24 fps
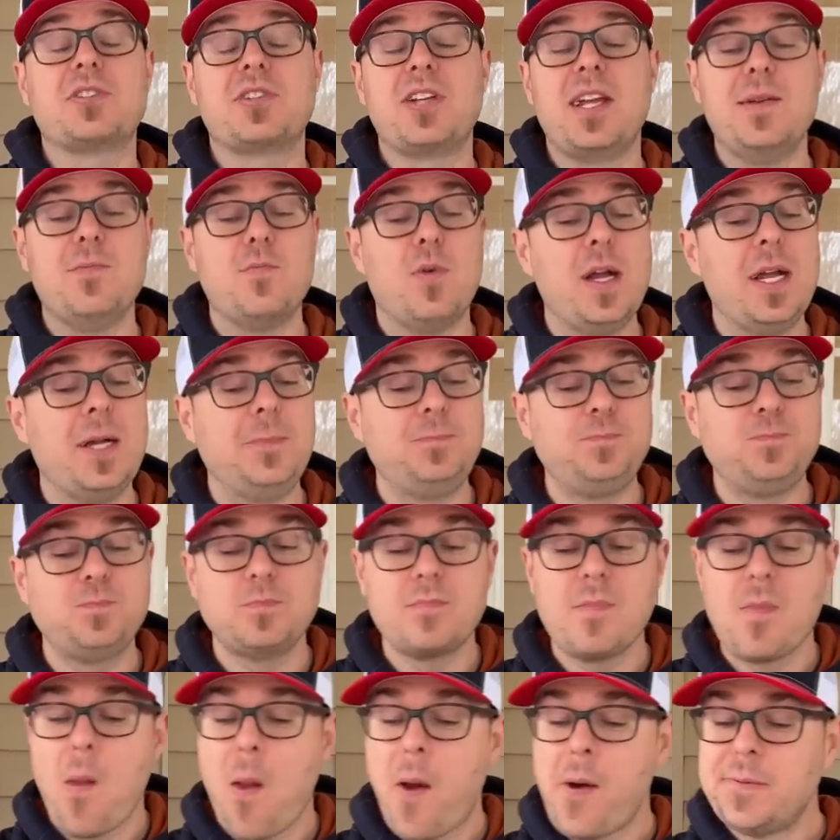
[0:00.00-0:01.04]
team win.
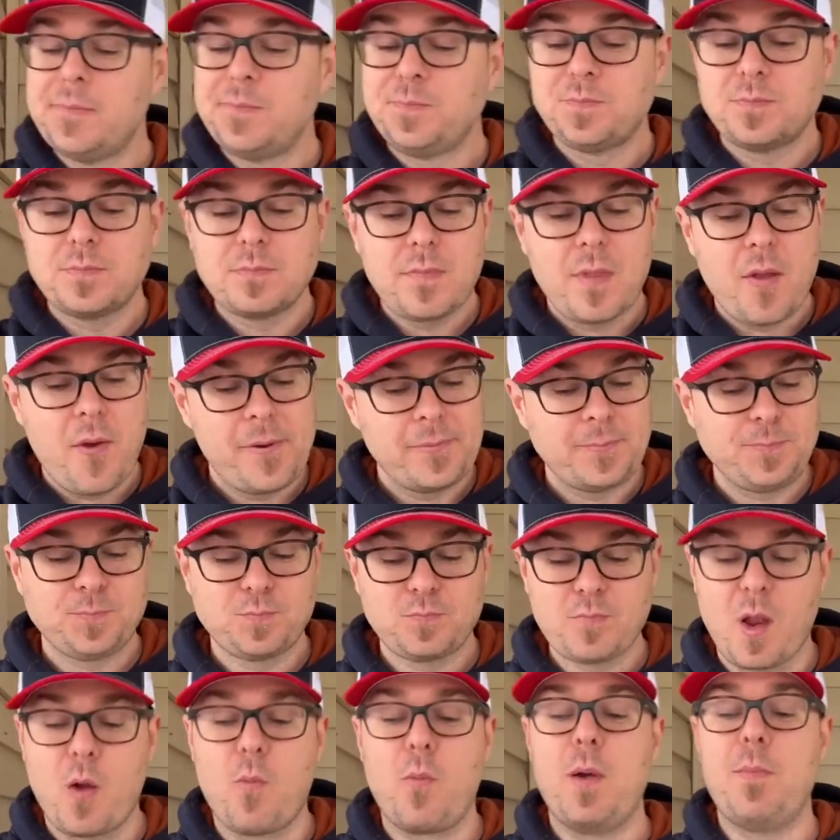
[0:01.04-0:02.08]

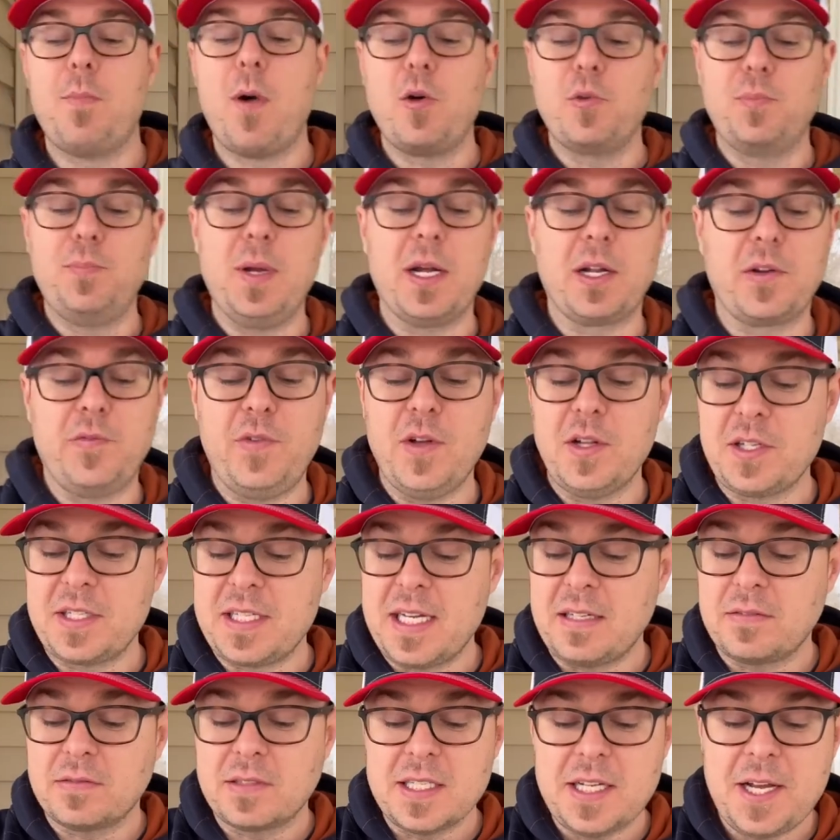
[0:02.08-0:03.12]
We both picked
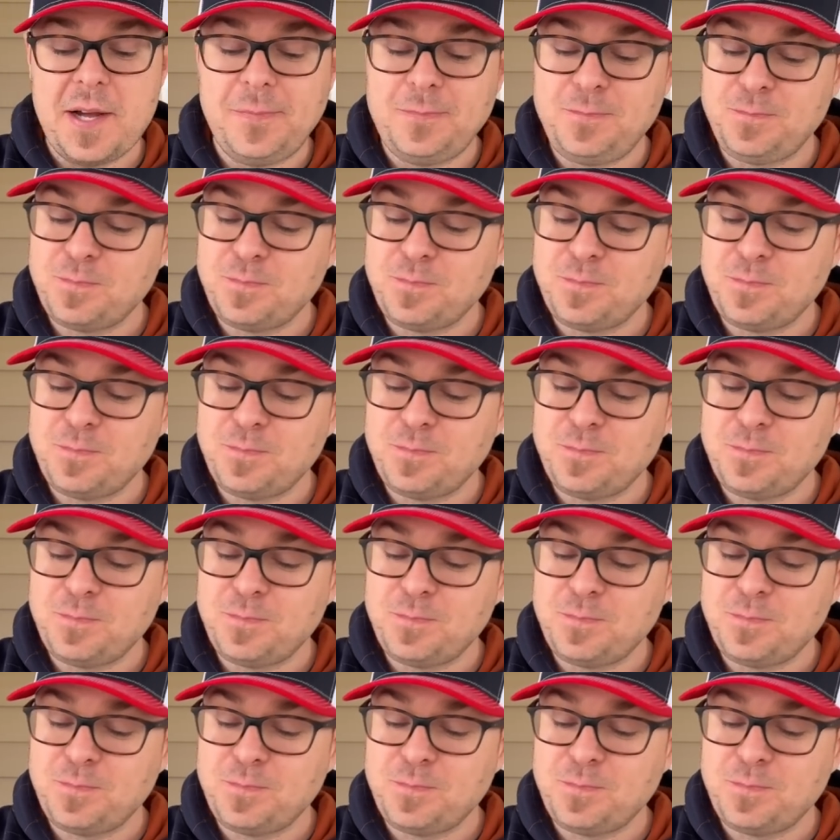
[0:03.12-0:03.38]
Philadelphia.